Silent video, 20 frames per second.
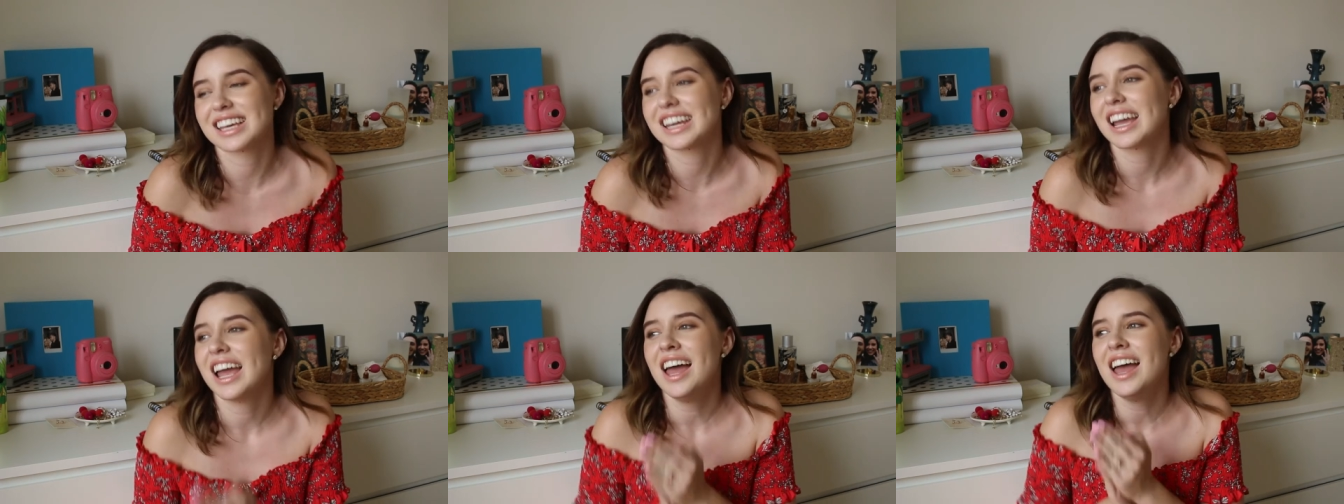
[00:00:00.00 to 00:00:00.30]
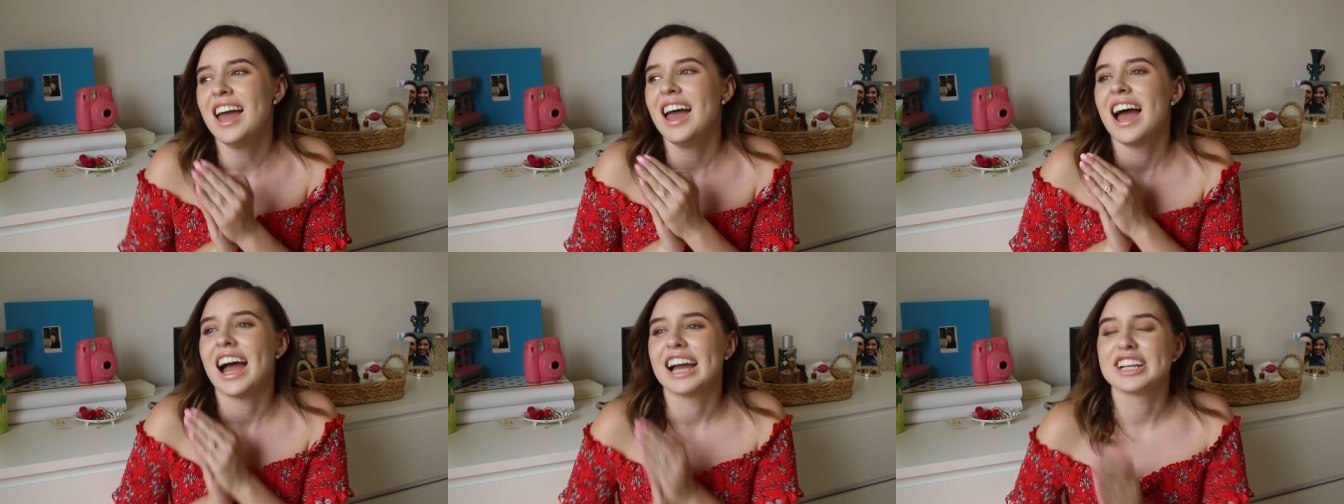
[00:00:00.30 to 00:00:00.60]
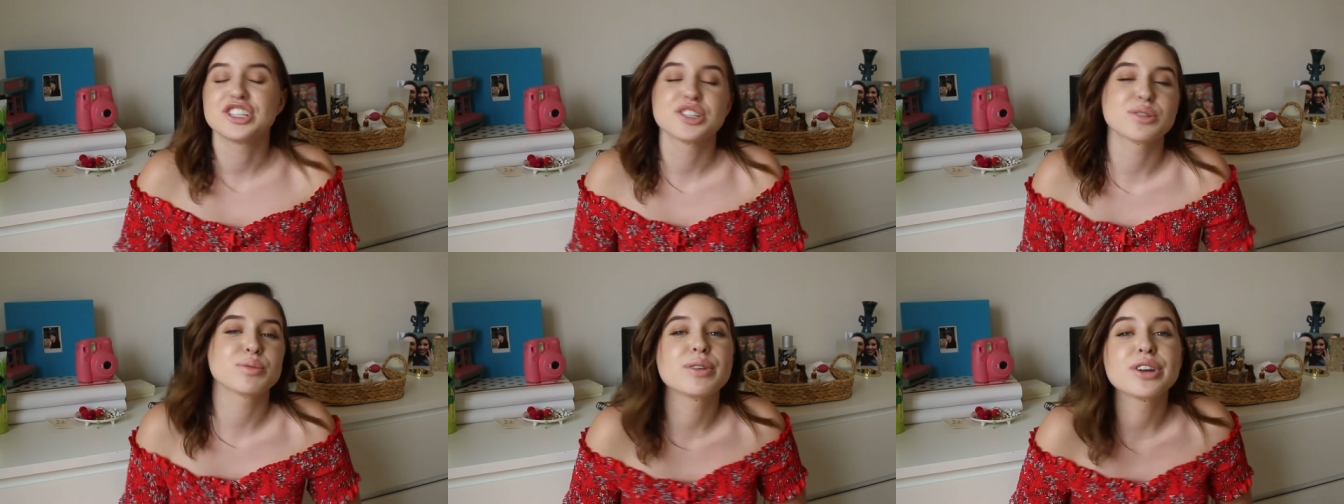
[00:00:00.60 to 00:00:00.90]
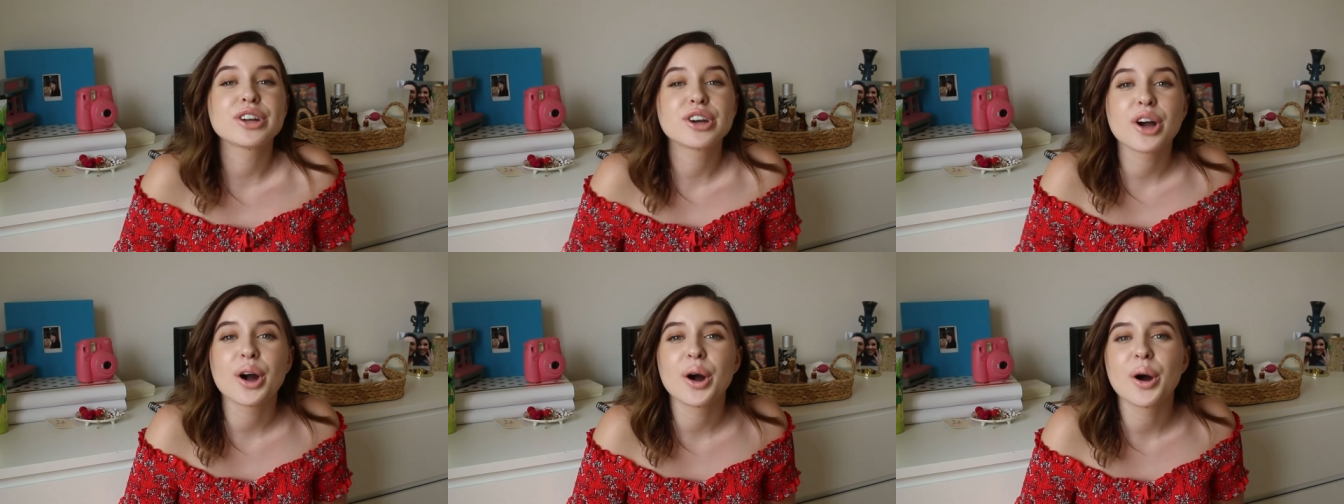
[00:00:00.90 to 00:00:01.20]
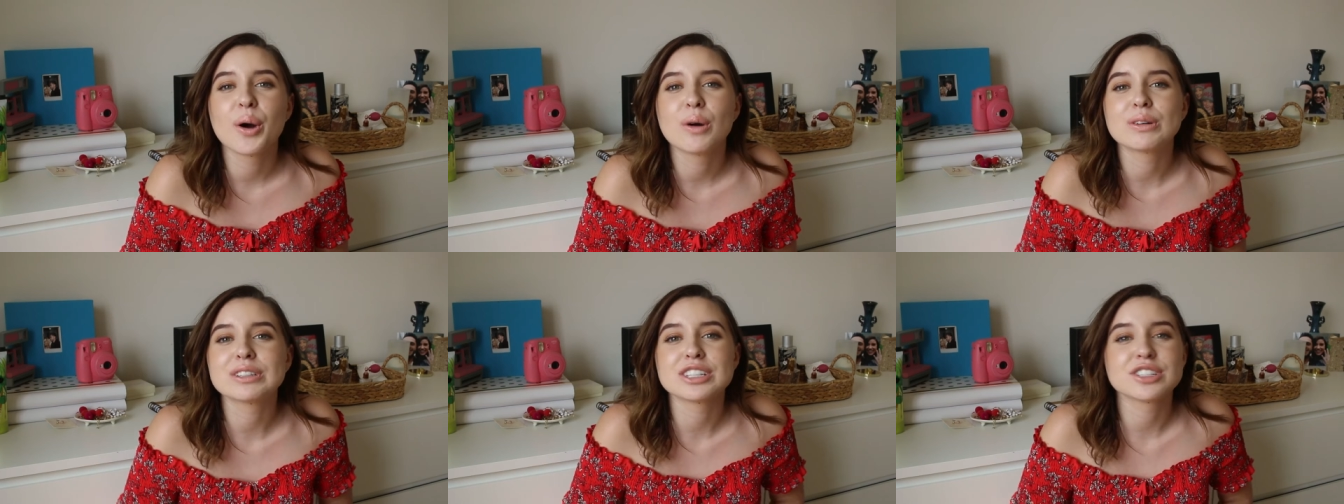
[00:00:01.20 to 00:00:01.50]
Like, I just want to
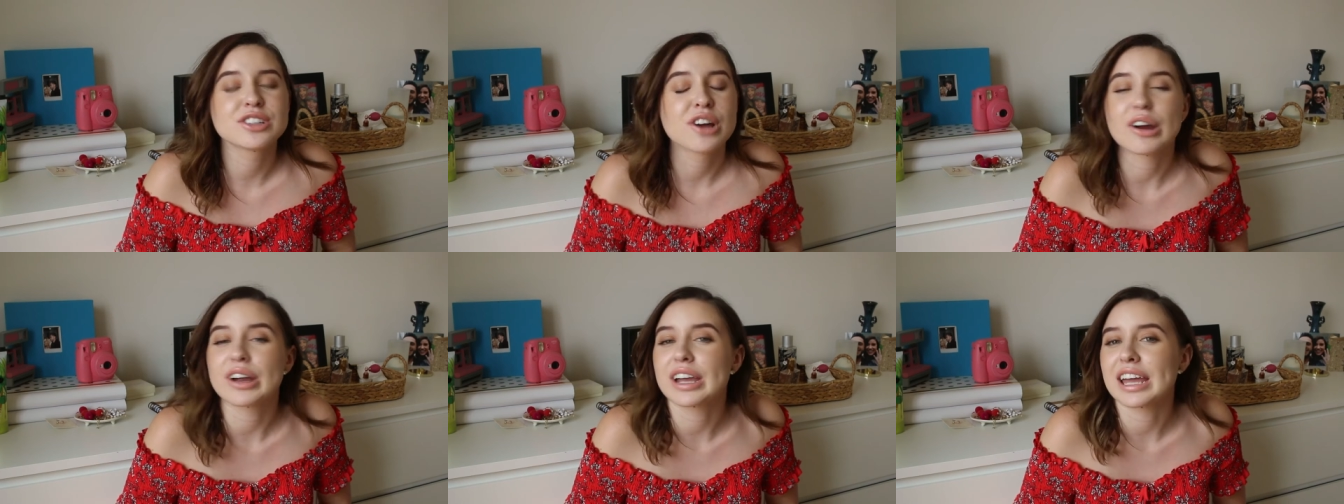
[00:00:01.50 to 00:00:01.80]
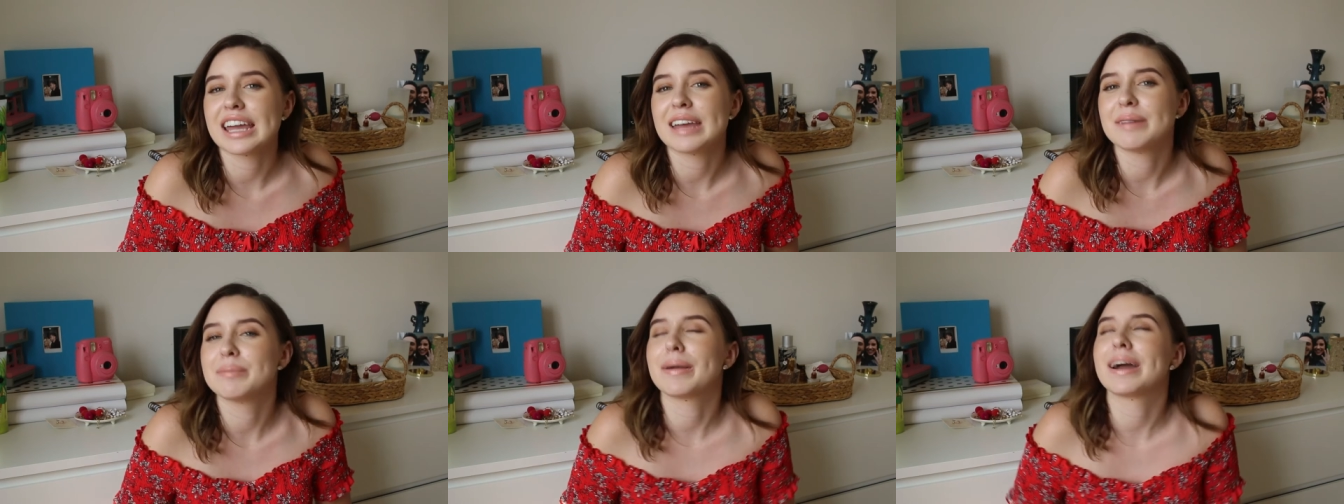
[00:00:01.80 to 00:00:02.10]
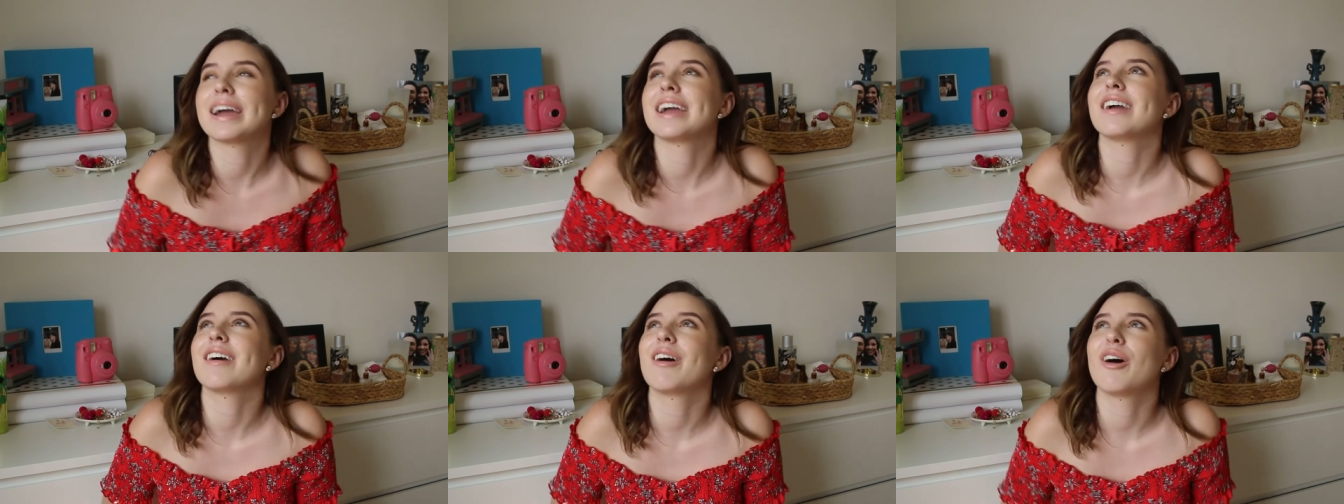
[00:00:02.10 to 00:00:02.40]
go to Target and buy